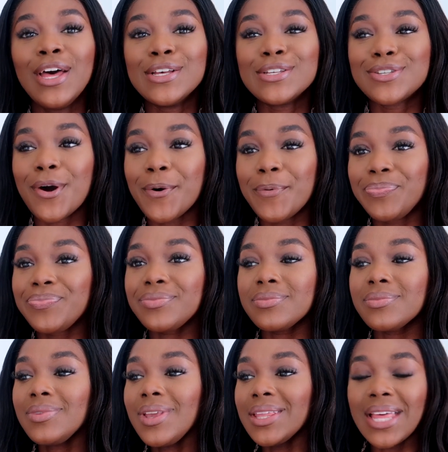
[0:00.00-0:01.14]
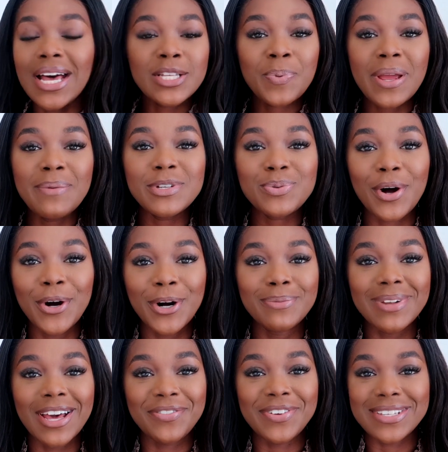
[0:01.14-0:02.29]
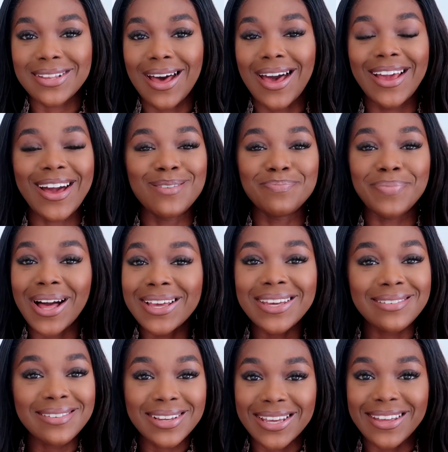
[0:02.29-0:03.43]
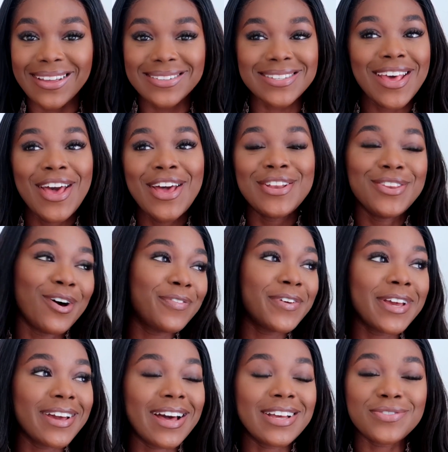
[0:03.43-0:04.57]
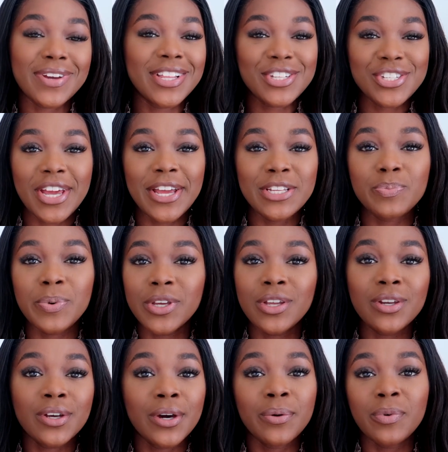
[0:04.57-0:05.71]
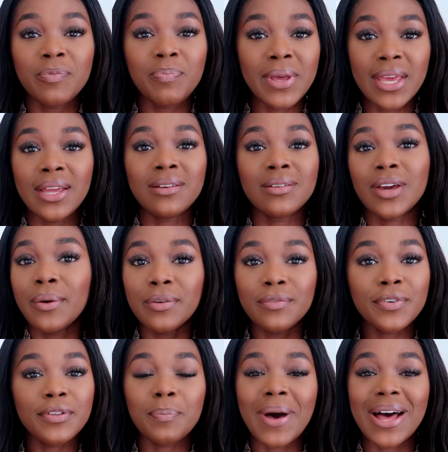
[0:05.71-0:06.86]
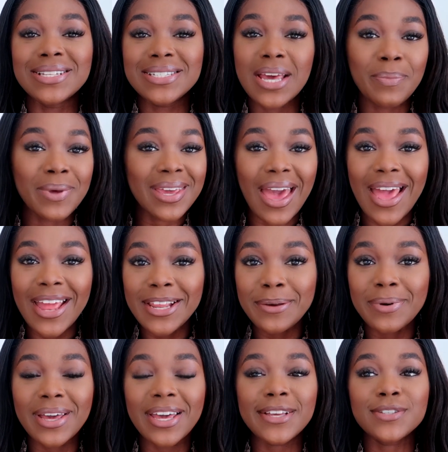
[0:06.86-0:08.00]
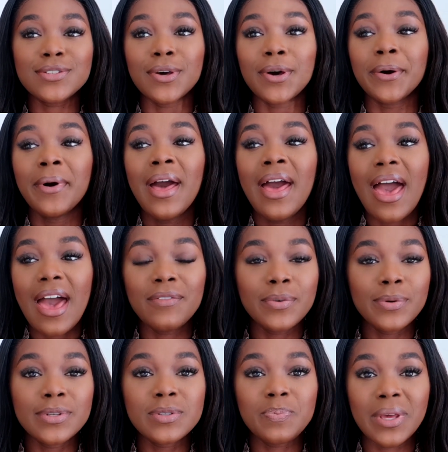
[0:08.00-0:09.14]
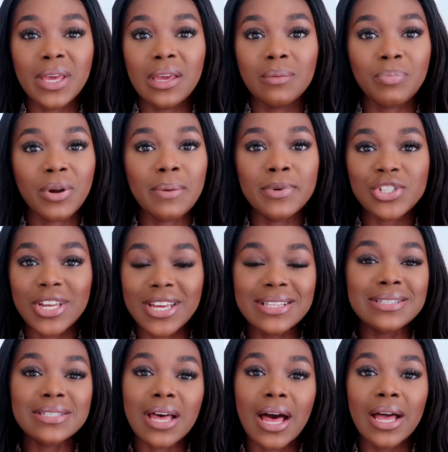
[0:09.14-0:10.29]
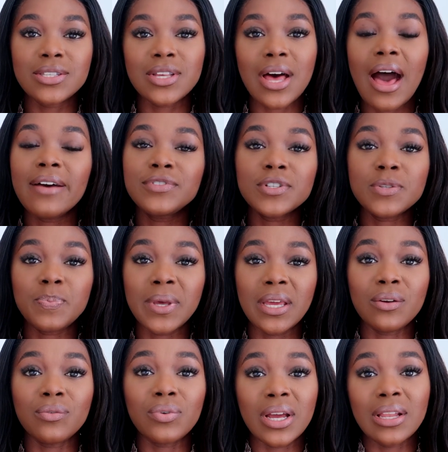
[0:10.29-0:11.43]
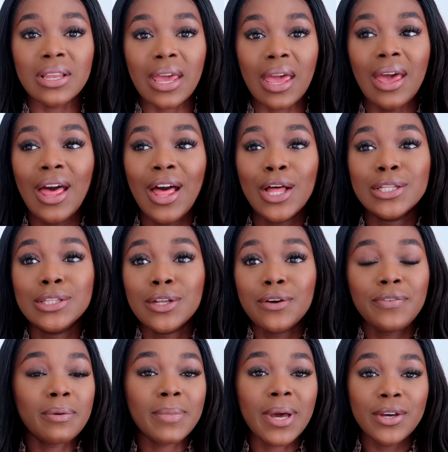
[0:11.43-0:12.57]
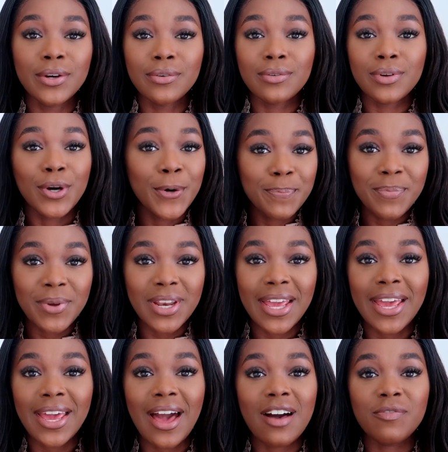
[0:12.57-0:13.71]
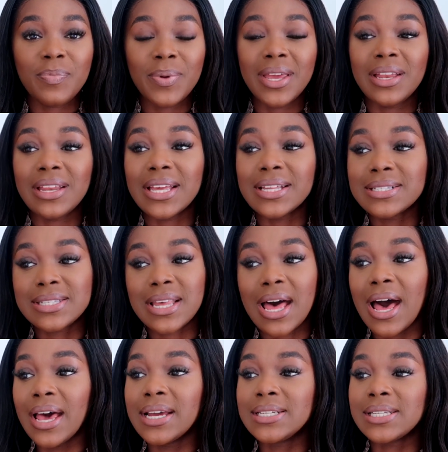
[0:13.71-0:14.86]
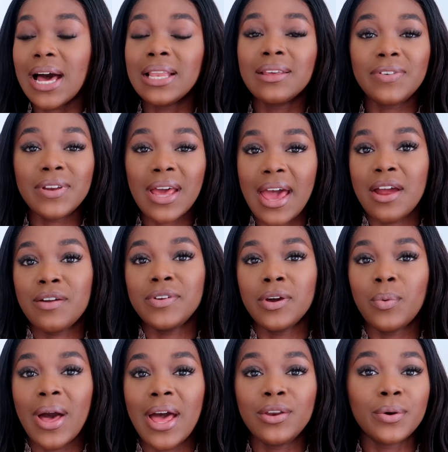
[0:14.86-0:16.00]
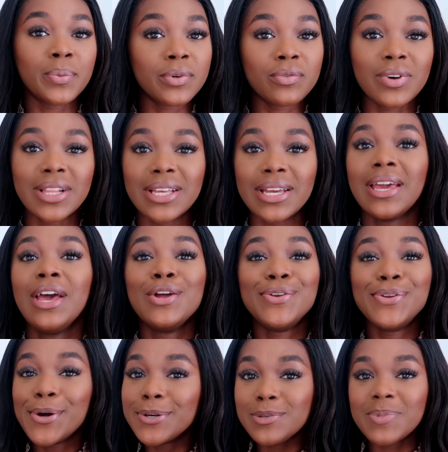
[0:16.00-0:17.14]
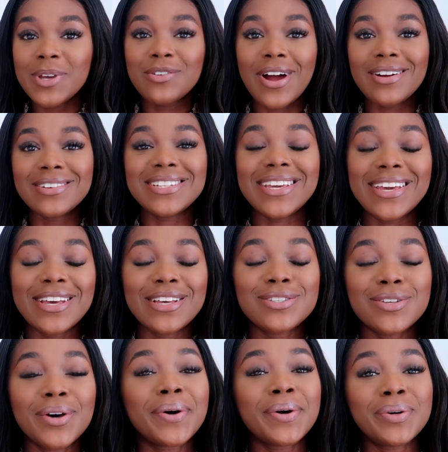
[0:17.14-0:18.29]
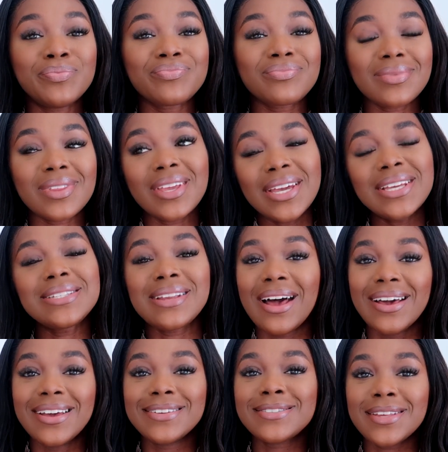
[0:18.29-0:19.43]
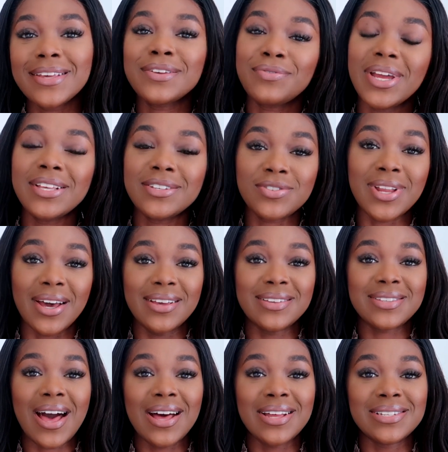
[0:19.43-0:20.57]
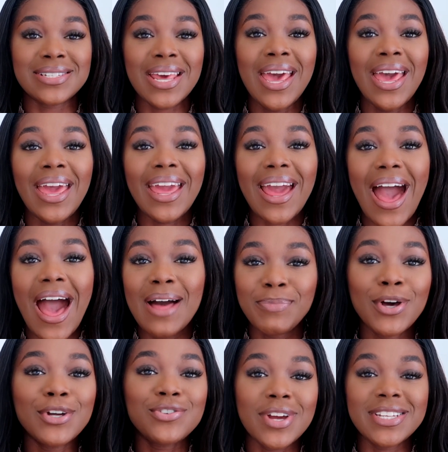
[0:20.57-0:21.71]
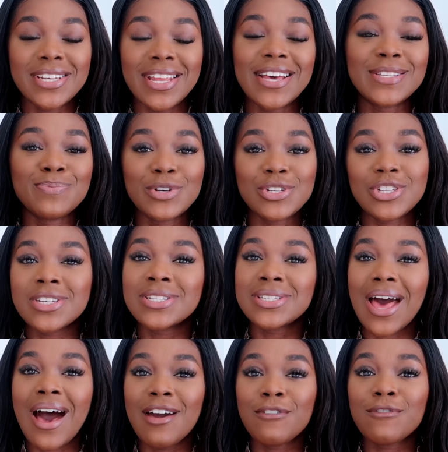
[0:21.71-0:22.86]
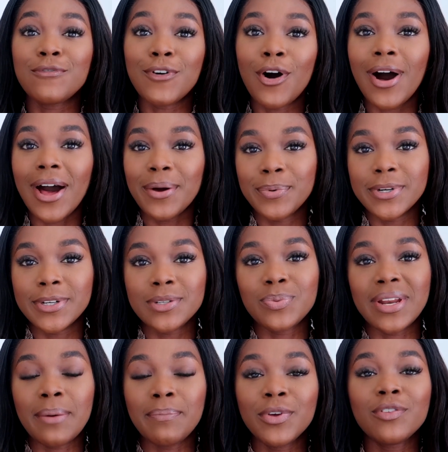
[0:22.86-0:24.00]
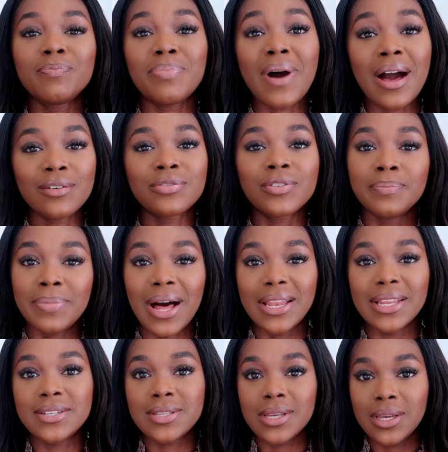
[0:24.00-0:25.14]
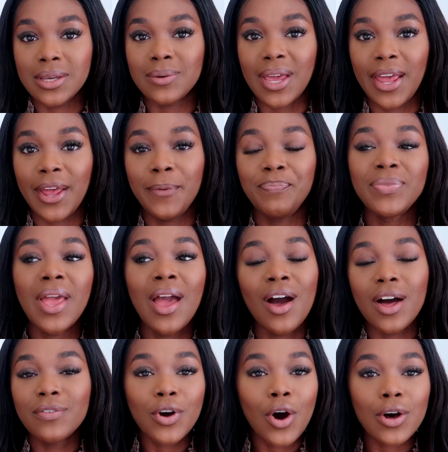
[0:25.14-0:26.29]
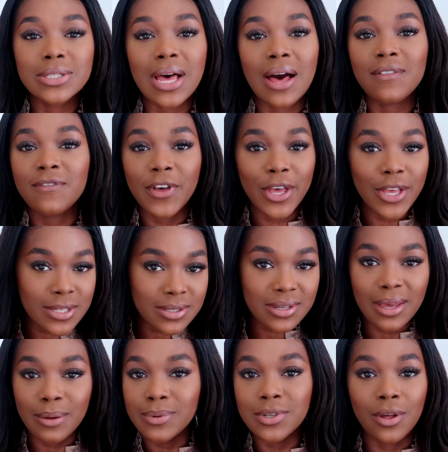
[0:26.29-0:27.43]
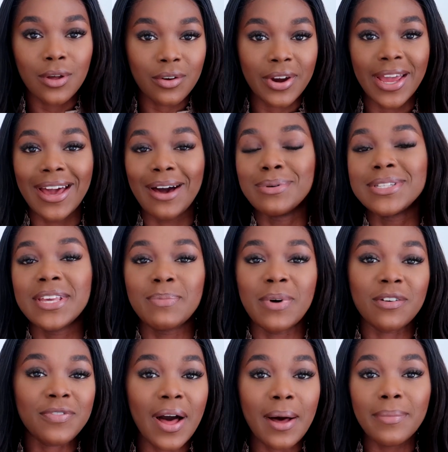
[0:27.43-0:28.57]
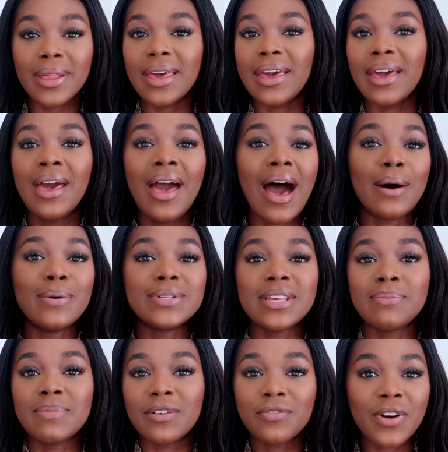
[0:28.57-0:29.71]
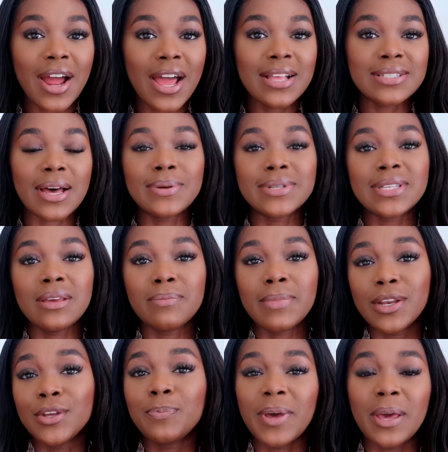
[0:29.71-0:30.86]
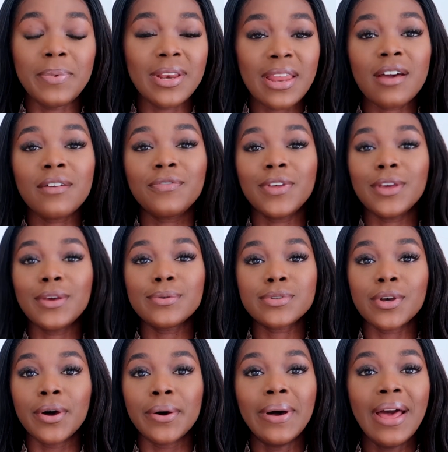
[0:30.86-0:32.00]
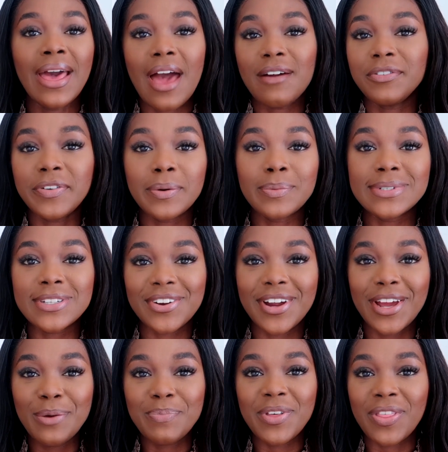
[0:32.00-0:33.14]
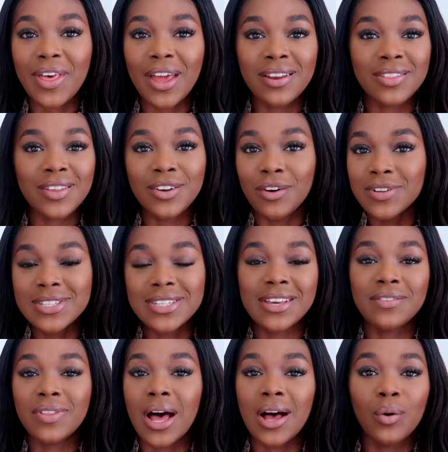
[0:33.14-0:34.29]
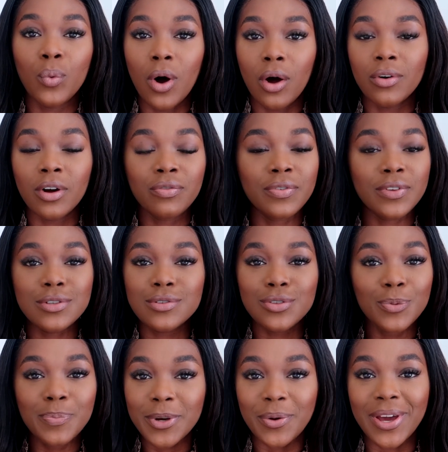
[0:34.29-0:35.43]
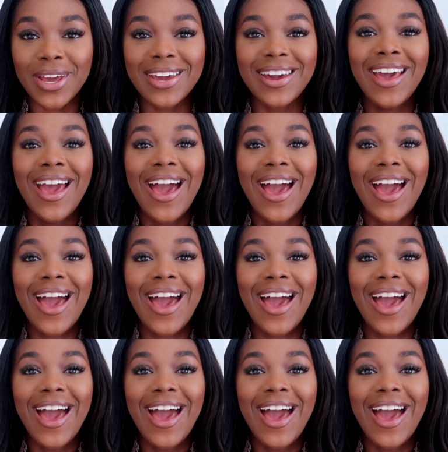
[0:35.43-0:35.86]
So that's pretty much what home life is like. I'm back in Leeds. Nothing has really changed, but you know, we've been going through the pandemic anyway, so everyone's been pretty much inside. So I've just been really loving my own company. I've been inside. I live in an area where no one really knows me around here, so it's nice. It's nice. And I'm not dreading it as much as I thought I would. When I moved back from Bali to the UK, of course, at first it was all great. I was seeing my family, I was seeing my friends, I was seeing my new baby nephew. So everything was great. But then the novelty of that wore off super quick.